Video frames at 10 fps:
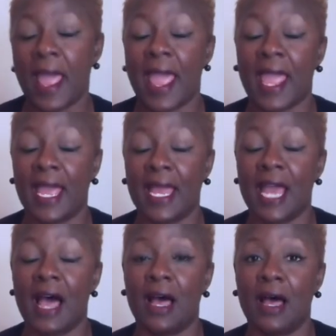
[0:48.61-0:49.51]
And
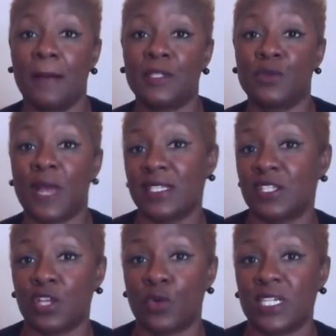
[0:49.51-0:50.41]
um, to answer
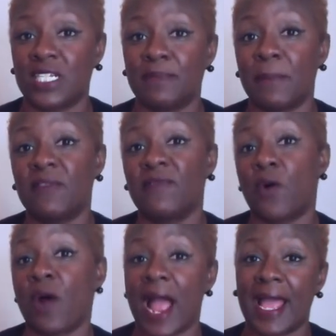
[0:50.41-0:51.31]
the question, but
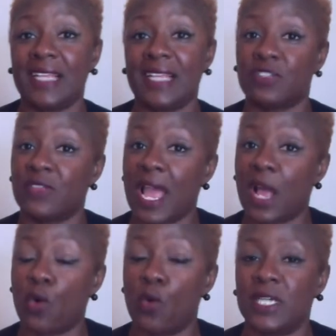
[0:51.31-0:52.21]
before I answer
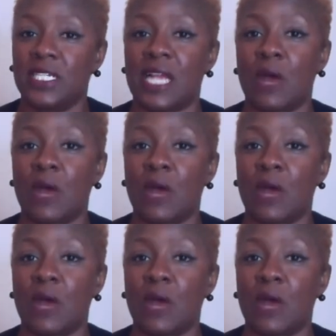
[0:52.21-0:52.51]
that question,